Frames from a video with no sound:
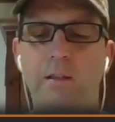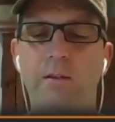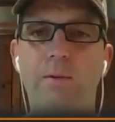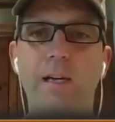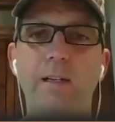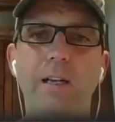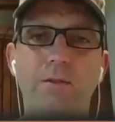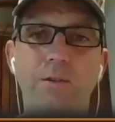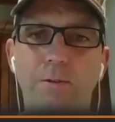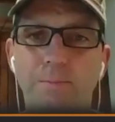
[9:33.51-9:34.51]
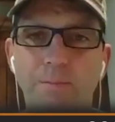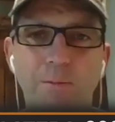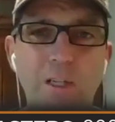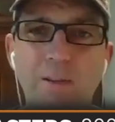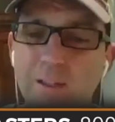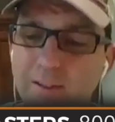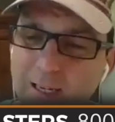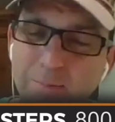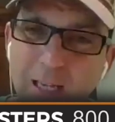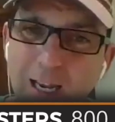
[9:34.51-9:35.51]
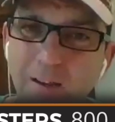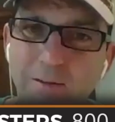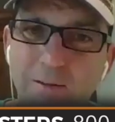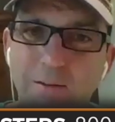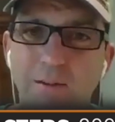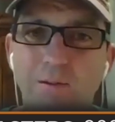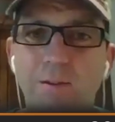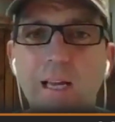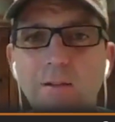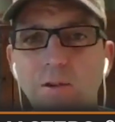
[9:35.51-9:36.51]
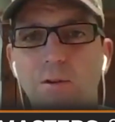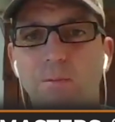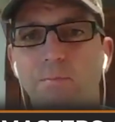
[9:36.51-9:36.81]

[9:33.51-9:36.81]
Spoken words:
right next to them. Wasn't even the same town. It was next to them.